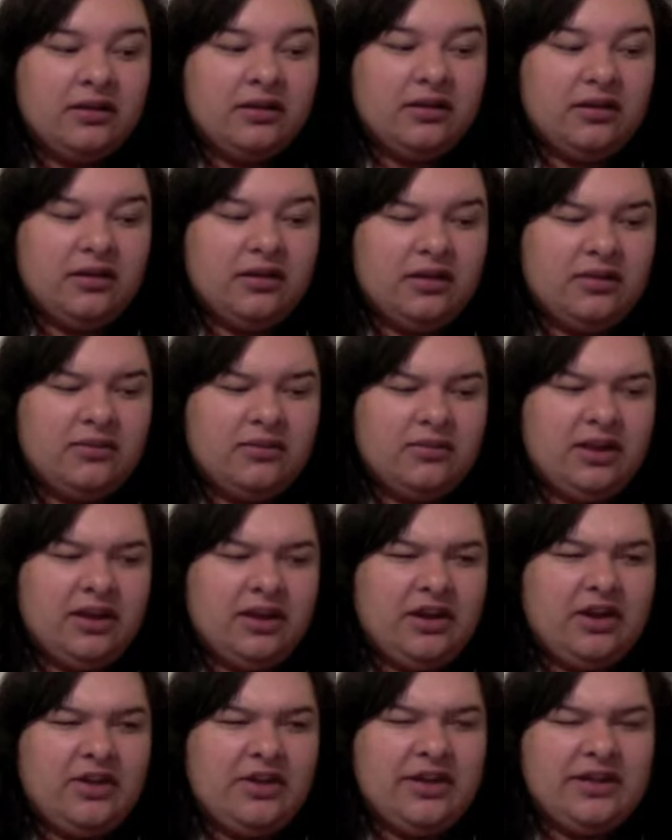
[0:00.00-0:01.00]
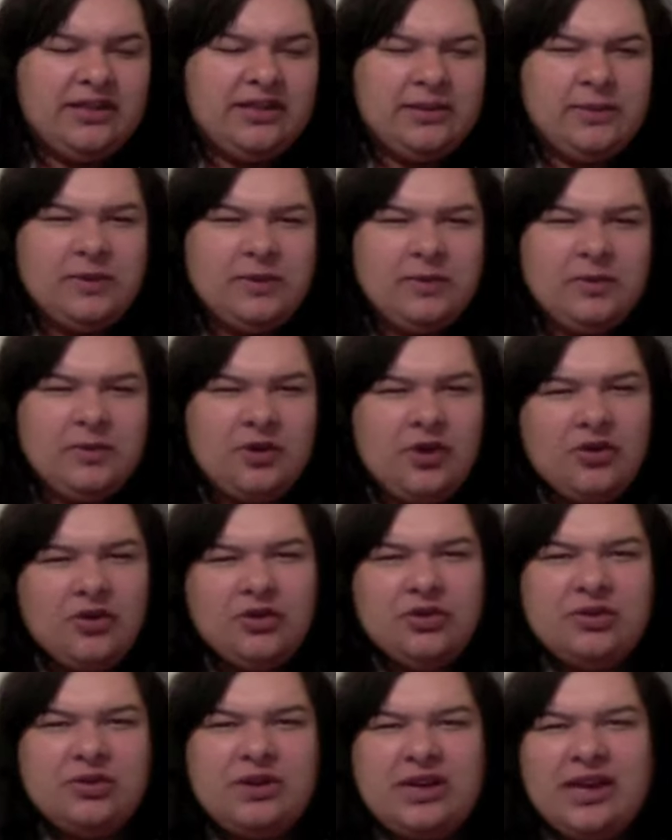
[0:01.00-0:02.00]
Um, I know that some people go
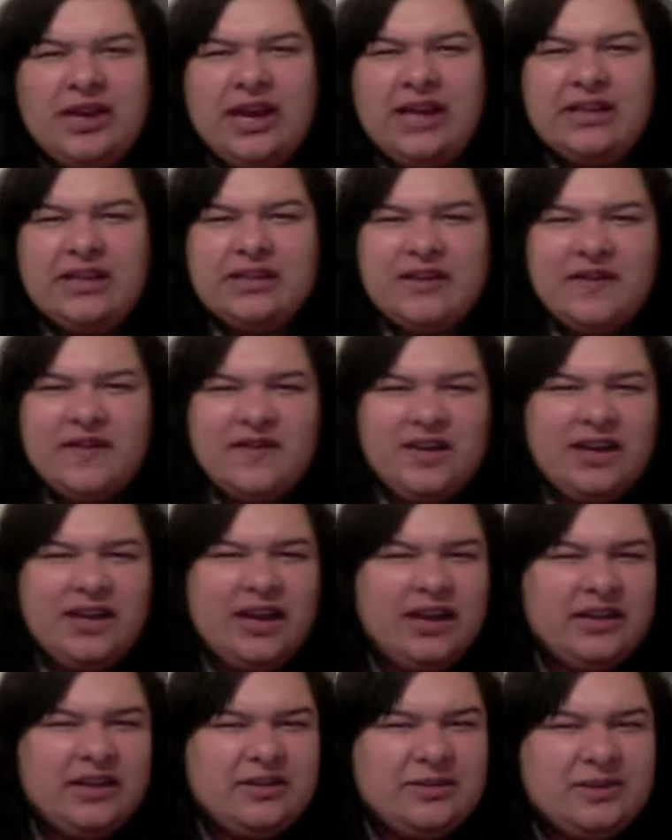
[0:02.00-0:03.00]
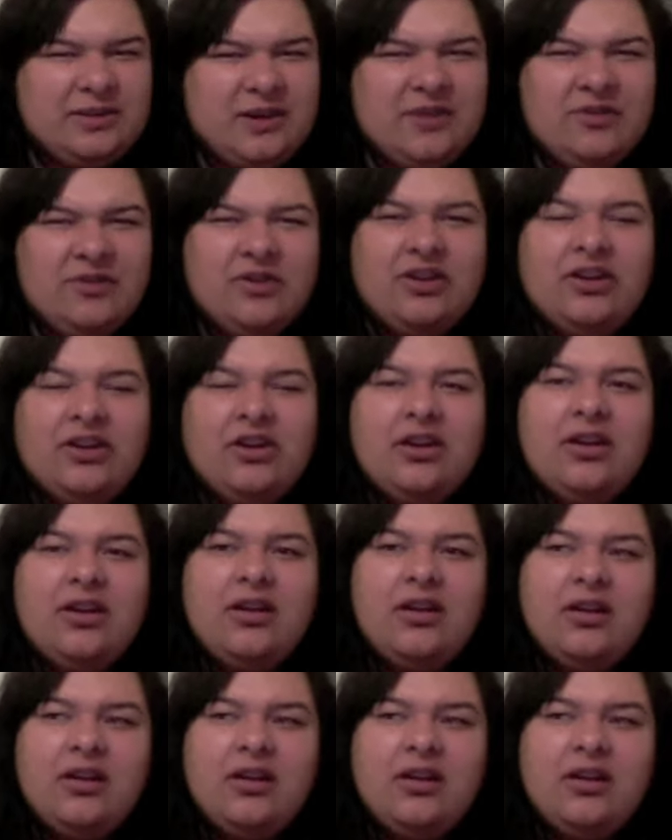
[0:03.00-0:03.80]
three days, seven days, whatever,